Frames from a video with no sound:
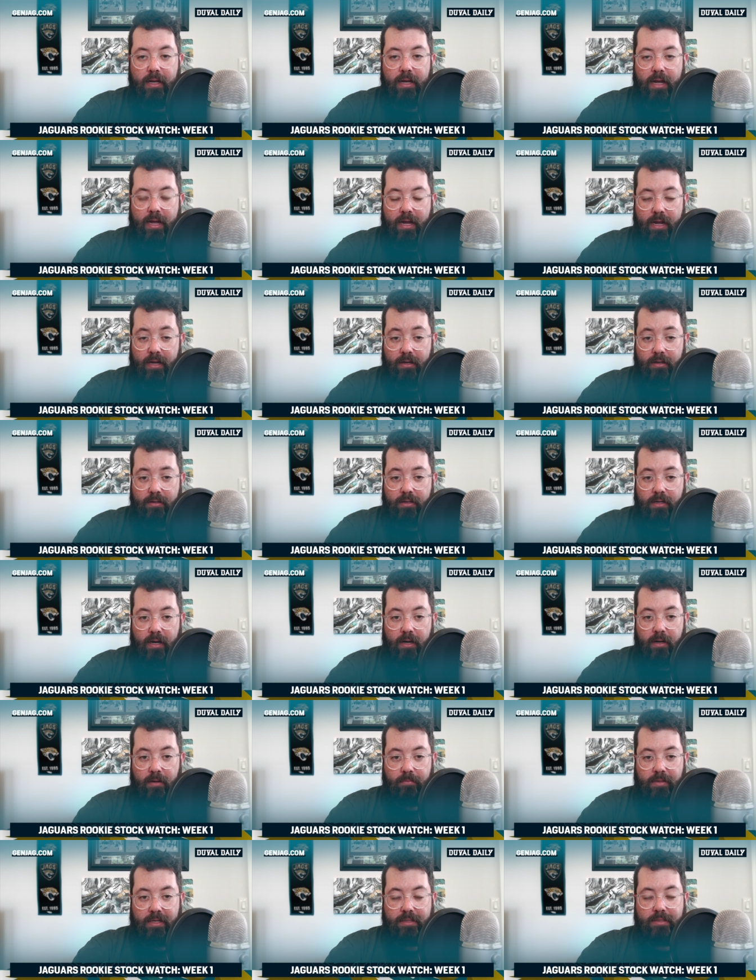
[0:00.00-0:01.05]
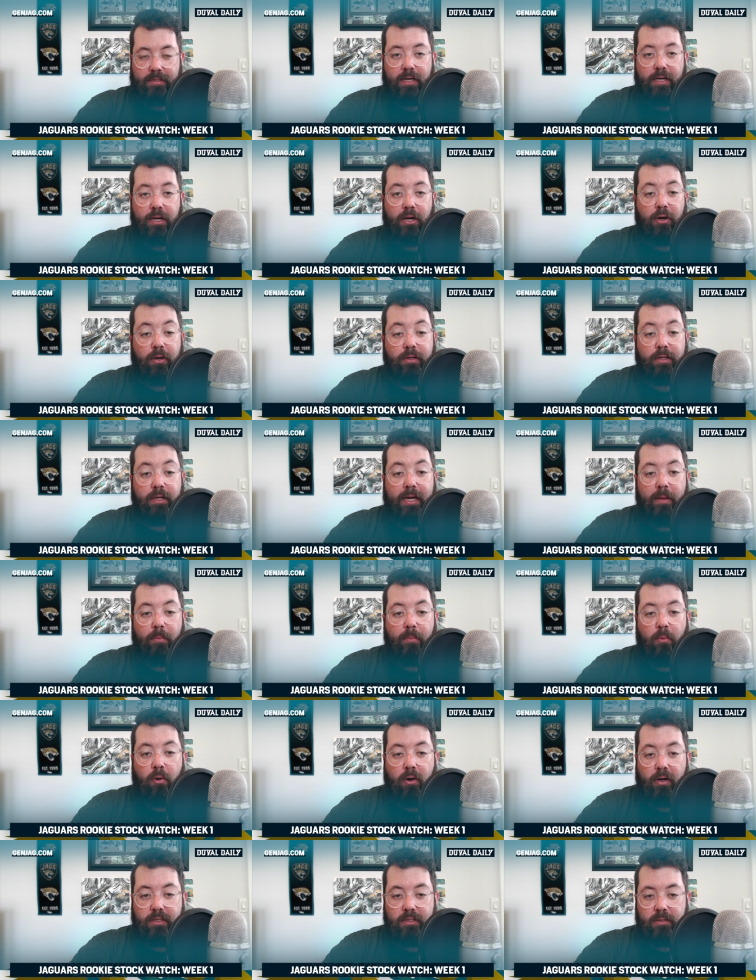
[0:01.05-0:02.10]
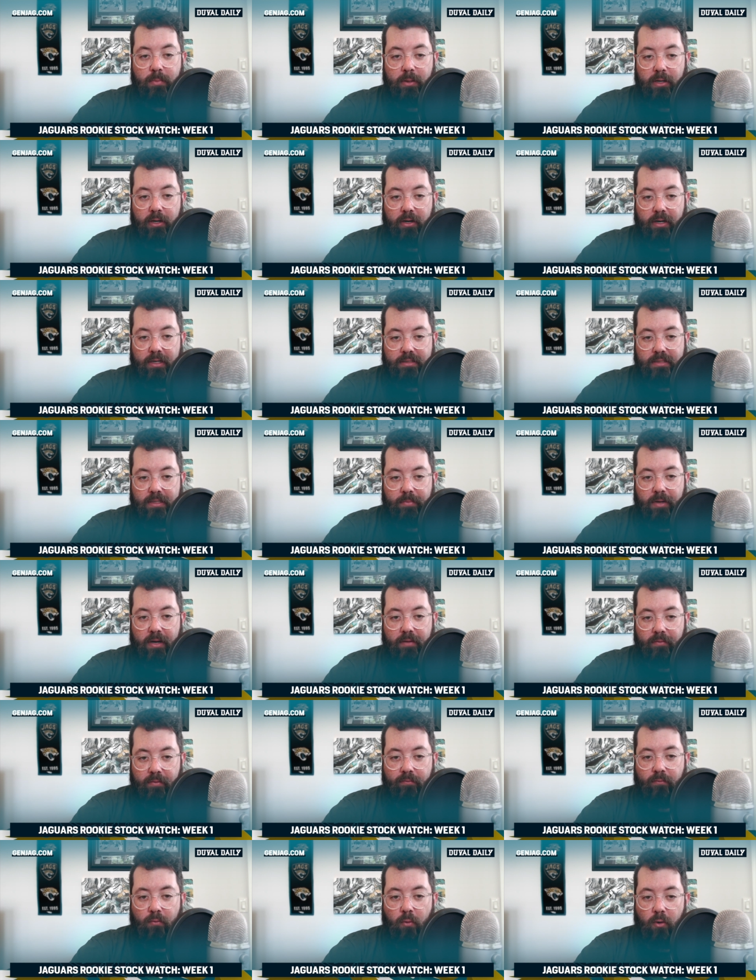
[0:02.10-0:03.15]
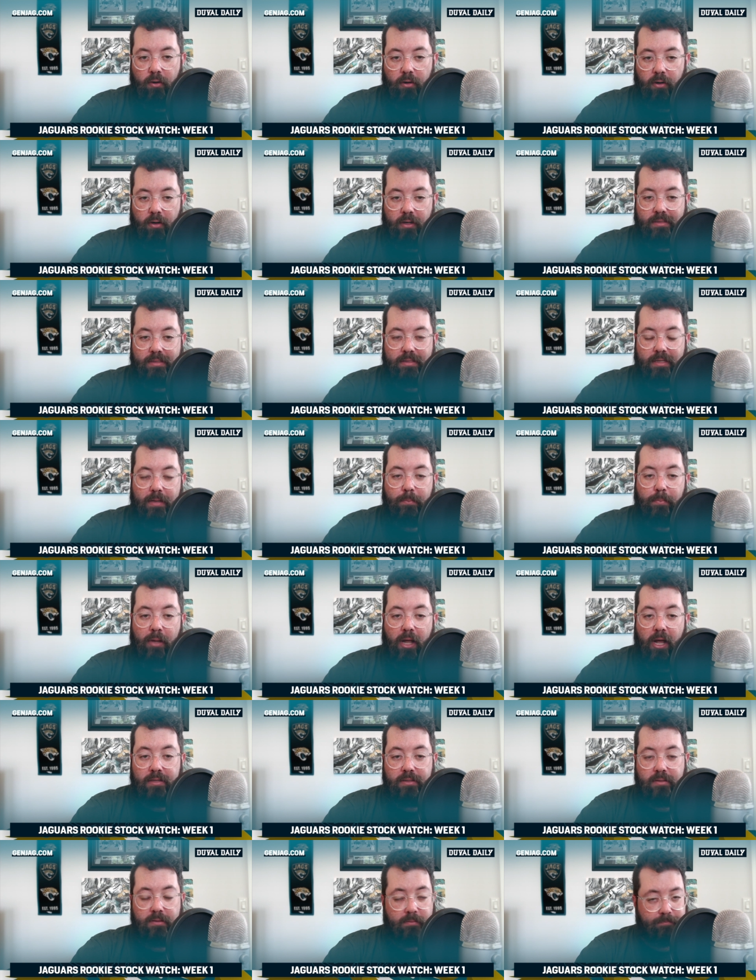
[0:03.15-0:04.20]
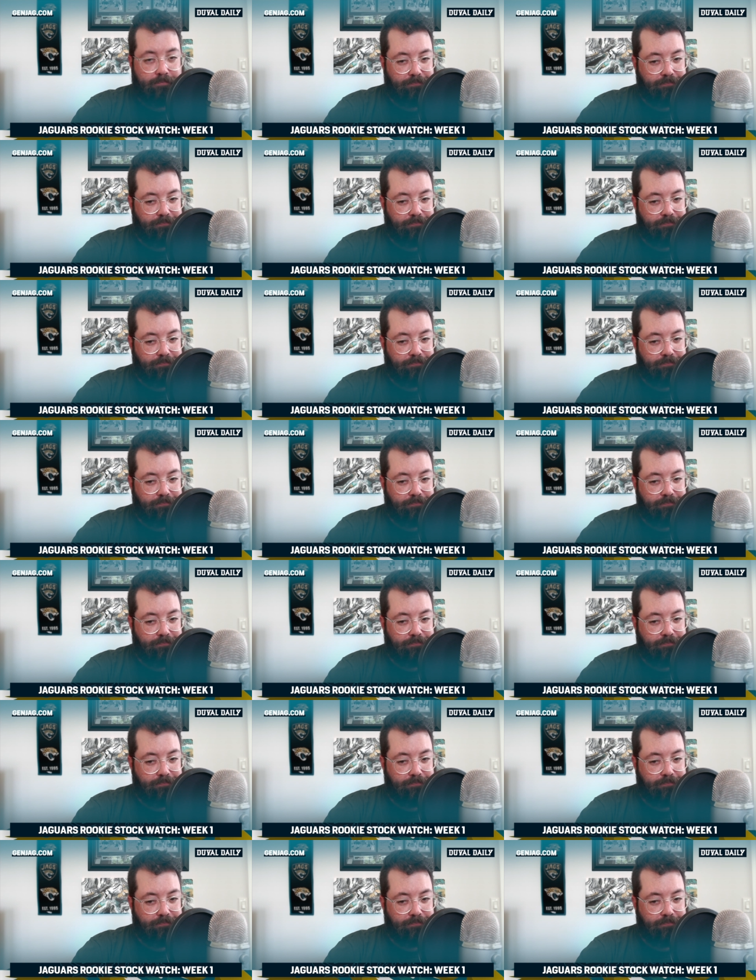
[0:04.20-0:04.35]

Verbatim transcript: and um, continuing to get more experience. I'm giving Fortner a C plus.